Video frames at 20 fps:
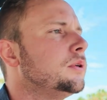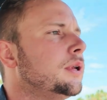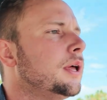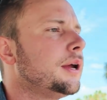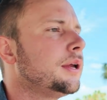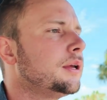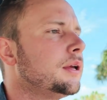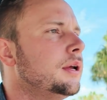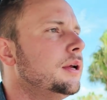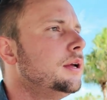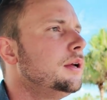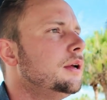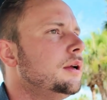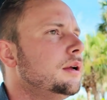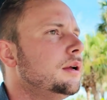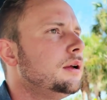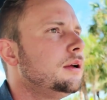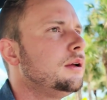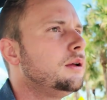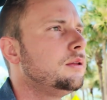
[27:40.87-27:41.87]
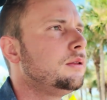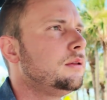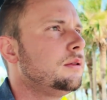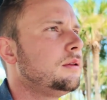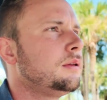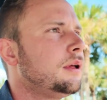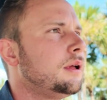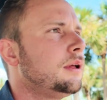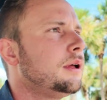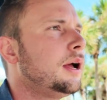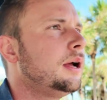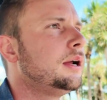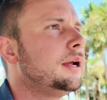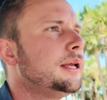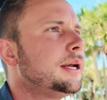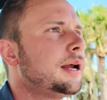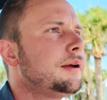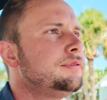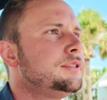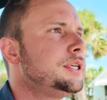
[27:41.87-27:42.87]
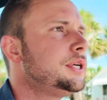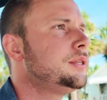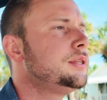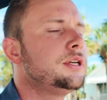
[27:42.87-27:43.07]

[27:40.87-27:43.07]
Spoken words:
Like, and I've seen